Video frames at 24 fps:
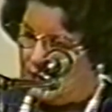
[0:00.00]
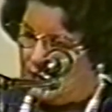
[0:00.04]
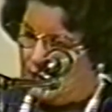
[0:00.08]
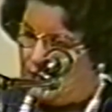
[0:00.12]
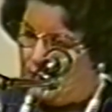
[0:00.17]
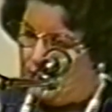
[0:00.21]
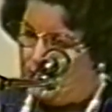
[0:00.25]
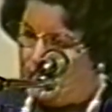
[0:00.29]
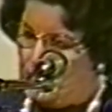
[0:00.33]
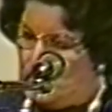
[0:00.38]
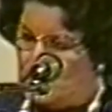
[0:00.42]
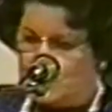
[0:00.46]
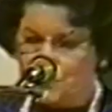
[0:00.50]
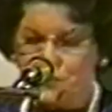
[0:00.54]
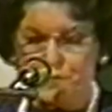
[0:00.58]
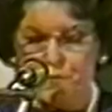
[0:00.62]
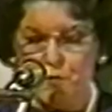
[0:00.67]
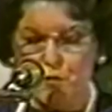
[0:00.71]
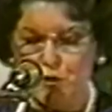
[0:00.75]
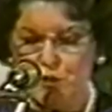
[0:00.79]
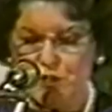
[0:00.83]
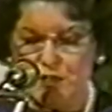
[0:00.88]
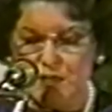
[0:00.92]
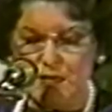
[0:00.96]
Verse
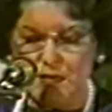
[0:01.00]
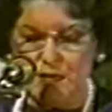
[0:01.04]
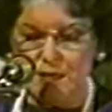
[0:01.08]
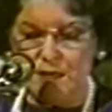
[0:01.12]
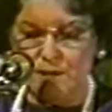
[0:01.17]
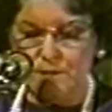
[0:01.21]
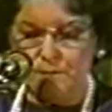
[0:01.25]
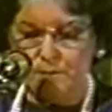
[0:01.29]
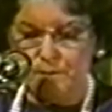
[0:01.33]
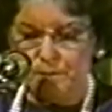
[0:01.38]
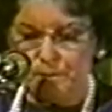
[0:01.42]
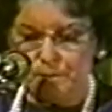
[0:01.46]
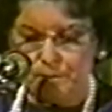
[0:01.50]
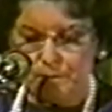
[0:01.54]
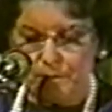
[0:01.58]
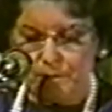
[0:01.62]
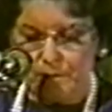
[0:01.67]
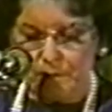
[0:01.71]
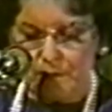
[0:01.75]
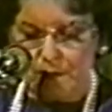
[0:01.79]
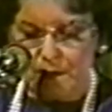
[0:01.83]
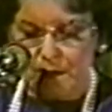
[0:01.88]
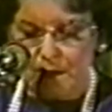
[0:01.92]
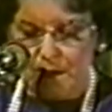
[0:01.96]
14,
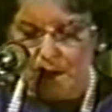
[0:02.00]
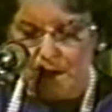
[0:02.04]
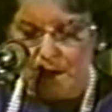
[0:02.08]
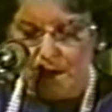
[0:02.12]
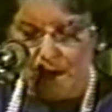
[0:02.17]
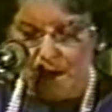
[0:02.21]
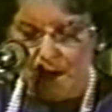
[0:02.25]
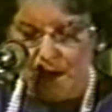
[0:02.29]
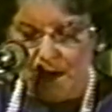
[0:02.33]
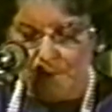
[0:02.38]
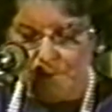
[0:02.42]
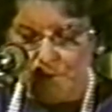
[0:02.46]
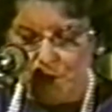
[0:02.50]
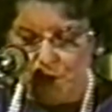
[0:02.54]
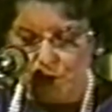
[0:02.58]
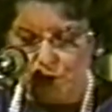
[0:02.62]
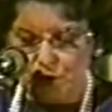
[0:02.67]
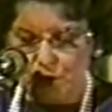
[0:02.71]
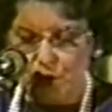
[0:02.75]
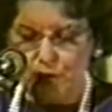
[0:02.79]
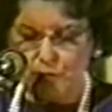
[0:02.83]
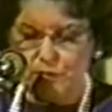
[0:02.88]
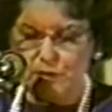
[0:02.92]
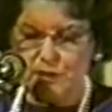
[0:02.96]
I'm not
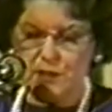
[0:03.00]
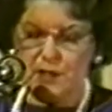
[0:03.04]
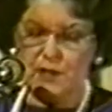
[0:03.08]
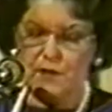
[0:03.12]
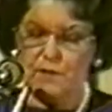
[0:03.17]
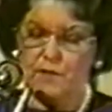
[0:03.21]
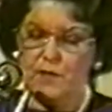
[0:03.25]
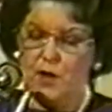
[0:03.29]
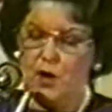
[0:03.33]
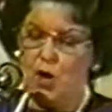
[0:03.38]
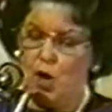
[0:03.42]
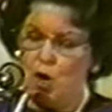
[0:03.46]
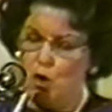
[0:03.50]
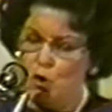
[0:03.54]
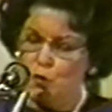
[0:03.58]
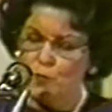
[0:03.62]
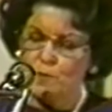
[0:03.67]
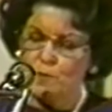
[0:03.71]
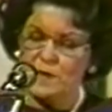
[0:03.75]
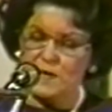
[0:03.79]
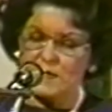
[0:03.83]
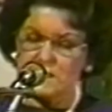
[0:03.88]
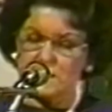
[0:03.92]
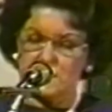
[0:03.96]
going to give the whole
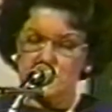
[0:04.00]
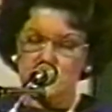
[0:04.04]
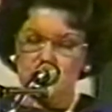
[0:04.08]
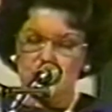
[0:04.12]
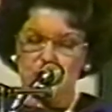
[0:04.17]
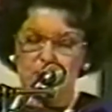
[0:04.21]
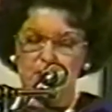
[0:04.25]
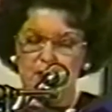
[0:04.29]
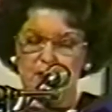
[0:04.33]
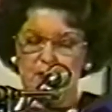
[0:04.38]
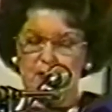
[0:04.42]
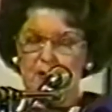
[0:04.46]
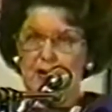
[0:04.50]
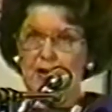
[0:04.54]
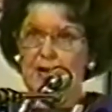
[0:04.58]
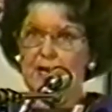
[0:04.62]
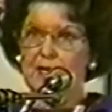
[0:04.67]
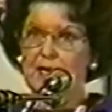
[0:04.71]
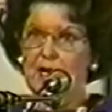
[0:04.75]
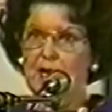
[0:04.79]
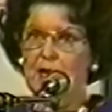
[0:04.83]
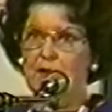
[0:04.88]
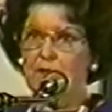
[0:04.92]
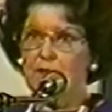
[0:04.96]
message that I
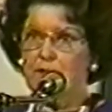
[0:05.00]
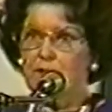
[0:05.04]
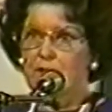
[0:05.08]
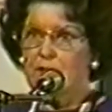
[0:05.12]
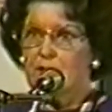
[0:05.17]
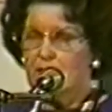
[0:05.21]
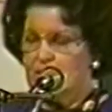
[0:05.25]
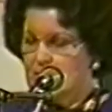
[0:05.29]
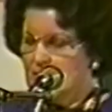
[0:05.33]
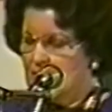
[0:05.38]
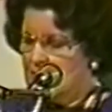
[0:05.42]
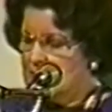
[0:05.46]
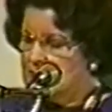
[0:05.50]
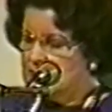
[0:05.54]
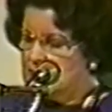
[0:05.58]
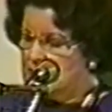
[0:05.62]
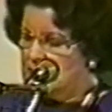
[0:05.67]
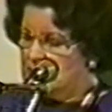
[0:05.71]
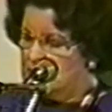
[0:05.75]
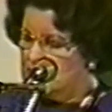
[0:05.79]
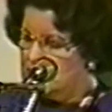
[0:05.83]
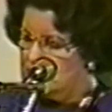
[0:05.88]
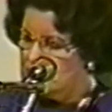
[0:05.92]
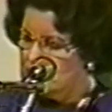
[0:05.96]
gave 19
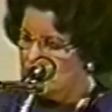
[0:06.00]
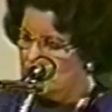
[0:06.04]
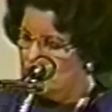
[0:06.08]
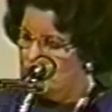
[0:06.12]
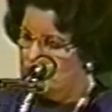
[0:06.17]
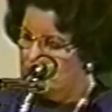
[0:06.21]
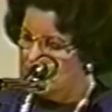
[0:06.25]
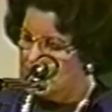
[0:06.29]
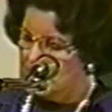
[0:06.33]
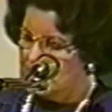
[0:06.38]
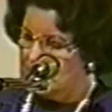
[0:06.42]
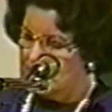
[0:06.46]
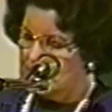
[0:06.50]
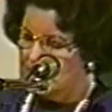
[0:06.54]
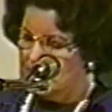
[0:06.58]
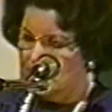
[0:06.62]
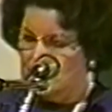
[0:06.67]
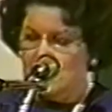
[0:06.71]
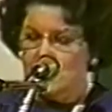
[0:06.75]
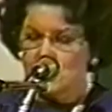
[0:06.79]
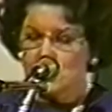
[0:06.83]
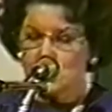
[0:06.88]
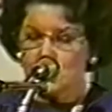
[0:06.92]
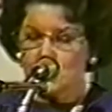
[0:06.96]
years ago, merely
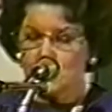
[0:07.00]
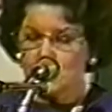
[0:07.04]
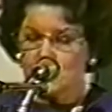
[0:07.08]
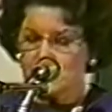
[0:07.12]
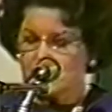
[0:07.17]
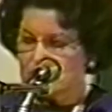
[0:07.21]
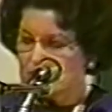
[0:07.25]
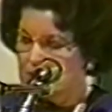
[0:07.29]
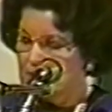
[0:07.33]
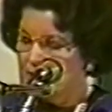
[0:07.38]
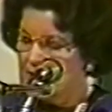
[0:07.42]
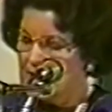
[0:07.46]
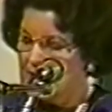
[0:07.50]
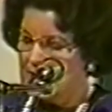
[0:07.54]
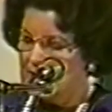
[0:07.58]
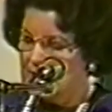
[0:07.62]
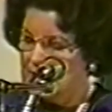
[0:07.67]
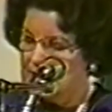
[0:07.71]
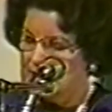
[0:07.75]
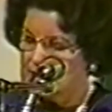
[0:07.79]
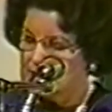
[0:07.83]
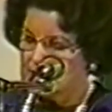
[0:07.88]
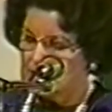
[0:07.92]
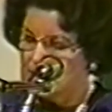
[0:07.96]
to look at some
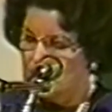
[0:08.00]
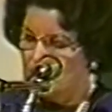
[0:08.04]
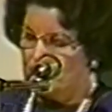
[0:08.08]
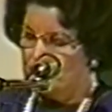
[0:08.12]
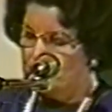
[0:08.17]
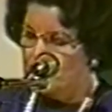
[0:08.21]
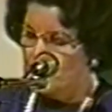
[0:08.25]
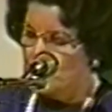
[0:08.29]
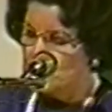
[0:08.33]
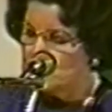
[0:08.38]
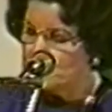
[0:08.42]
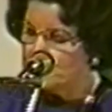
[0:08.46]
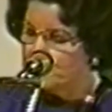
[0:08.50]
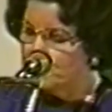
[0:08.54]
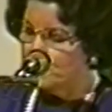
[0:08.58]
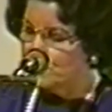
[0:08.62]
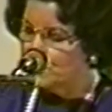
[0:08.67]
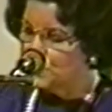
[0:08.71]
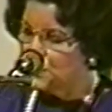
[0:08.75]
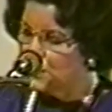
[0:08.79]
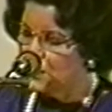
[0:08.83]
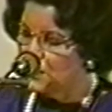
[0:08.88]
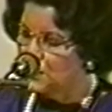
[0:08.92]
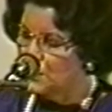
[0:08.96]
highlights now. Verse
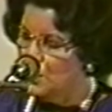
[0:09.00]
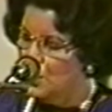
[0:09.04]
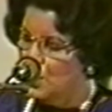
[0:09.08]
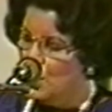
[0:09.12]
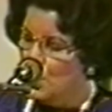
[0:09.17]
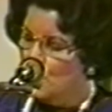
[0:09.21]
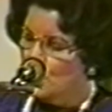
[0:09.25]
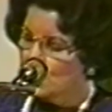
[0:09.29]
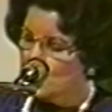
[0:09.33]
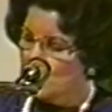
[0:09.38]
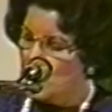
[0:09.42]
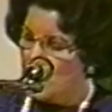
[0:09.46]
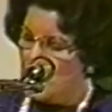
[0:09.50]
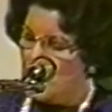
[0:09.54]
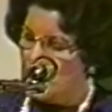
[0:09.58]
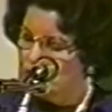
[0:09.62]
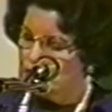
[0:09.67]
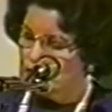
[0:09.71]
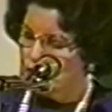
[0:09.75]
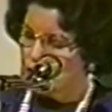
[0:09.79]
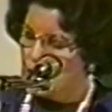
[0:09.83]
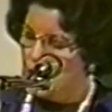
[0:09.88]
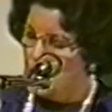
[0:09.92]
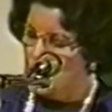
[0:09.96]
14,
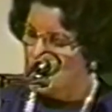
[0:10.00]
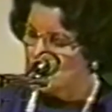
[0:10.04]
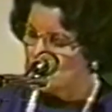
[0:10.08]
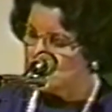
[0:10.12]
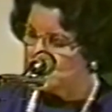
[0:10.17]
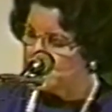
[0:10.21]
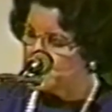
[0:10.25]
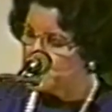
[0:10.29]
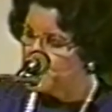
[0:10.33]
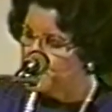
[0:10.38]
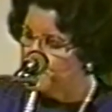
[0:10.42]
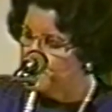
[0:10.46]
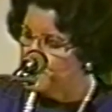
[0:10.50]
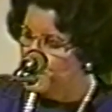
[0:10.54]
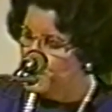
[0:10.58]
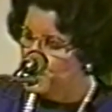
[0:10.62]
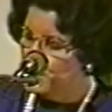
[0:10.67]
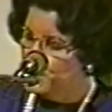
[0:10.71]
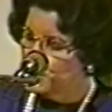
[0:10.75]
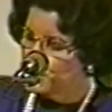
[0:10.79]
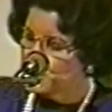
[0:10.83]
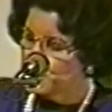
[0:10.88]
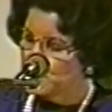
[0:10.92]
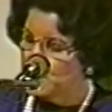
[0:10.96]
God calls them
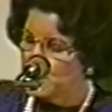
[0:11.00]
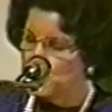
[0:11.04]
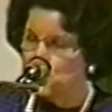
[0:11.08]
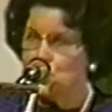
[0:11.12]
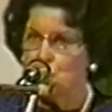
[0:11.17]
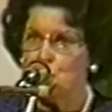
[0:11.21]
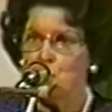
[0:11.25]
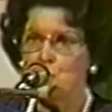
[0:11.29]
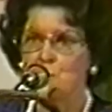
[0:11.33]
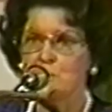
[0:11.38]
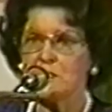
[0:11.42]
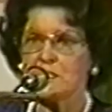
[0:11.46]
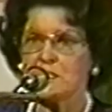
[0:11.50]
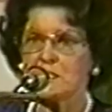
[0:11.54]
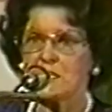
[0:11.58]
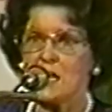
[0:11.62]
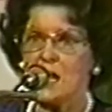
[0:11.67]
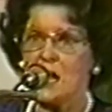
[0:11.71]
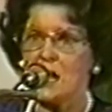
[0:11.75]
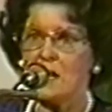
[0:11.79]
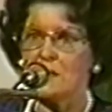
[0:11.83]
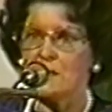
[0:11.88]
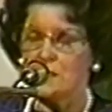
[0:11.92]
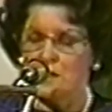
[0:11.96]
to a new
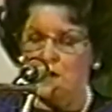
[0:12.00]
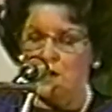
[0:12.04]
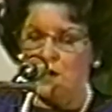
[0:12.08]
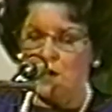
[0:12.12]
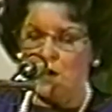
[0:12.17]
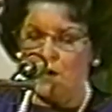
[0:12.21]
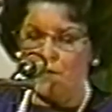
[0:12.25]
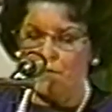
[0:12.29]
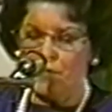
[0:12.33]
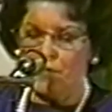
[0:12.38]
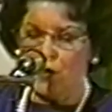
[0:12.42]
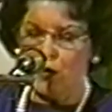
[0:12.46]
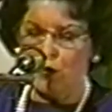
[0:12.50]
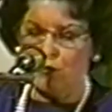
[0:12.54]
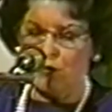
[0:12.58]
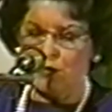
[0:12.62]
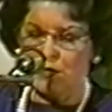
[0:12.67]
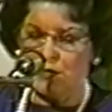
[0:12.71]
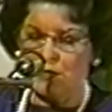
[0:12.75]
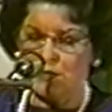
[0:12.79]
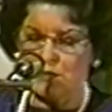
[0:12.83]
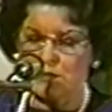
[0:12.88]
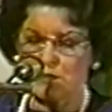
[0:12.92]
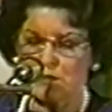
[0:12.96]
standard of
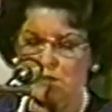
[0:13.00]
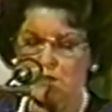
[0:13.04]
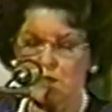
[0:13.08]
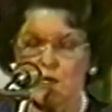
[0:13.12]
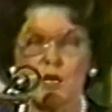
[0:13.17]
holiness.